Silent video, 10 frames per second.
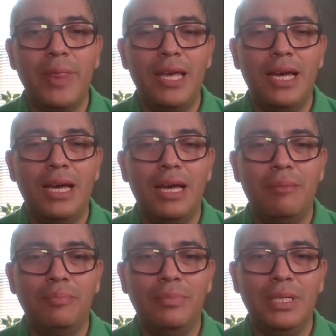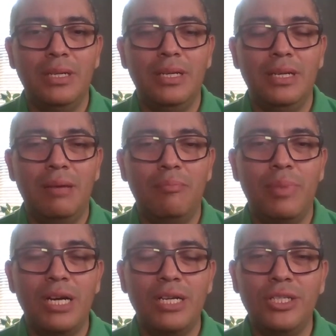a
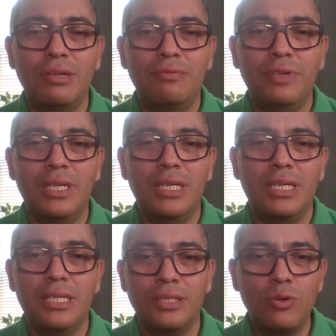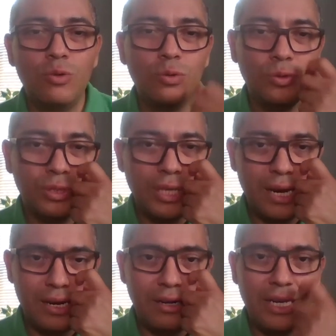bunch of schools
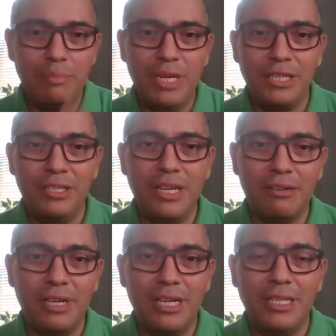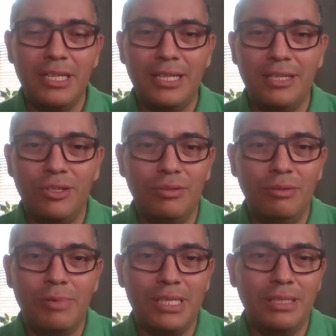are ABET accredited, and so
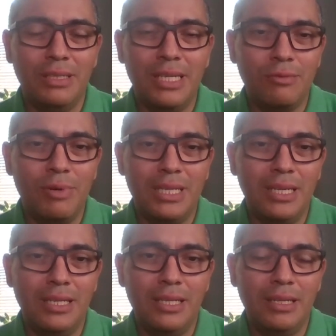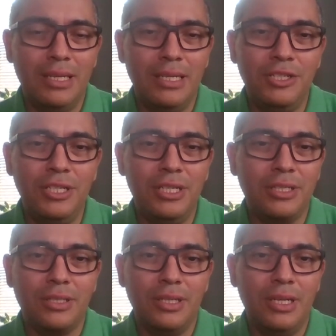that's what
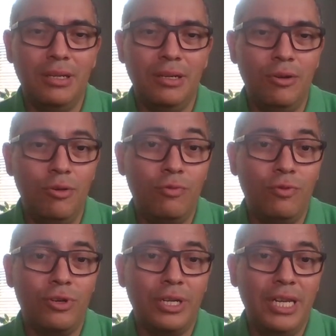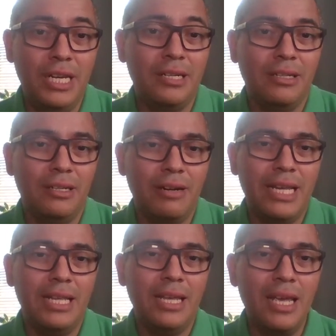engineers look for here,
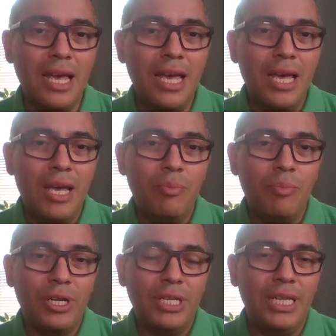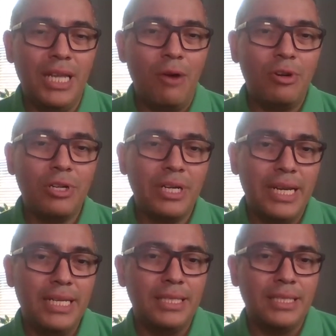right? But in our
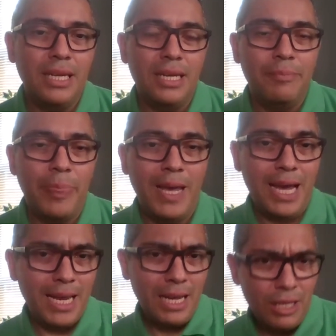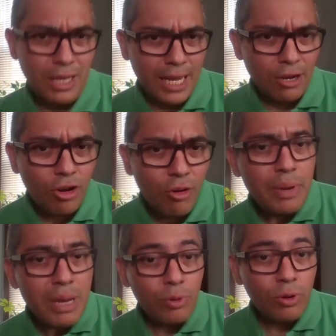case, and a lot of
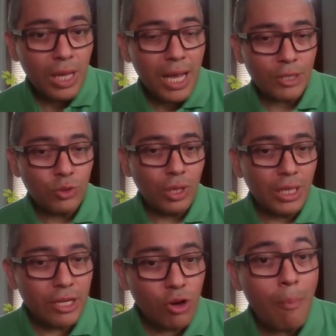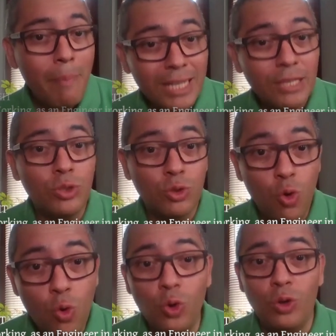people actually go back to
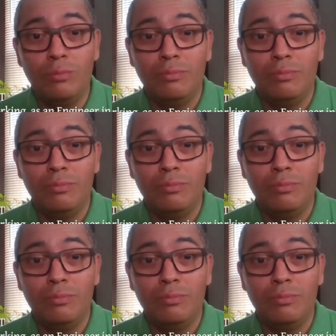school.